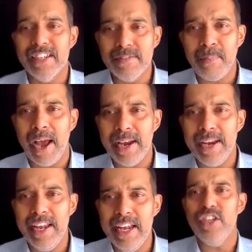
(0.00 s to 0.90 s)

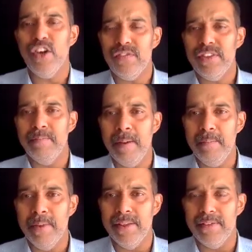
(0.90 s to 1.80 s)
inspiring each of the
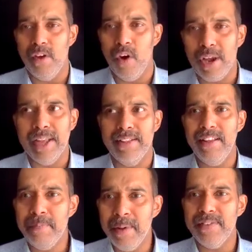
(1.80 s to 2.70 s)
members. Okay,
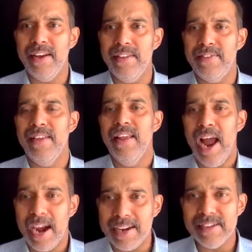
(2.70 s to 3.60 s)
this person is
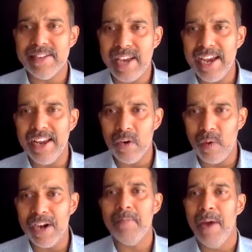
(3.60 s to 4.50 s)

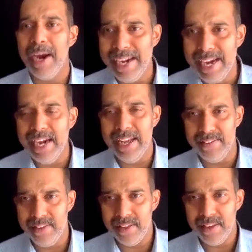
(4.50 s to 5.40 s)
understanding what my need
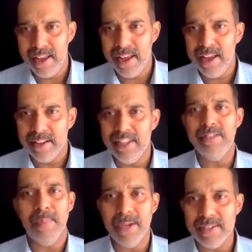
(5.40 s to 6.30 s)
is.
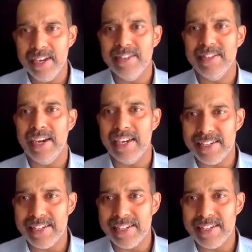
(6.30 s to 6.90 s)
This person is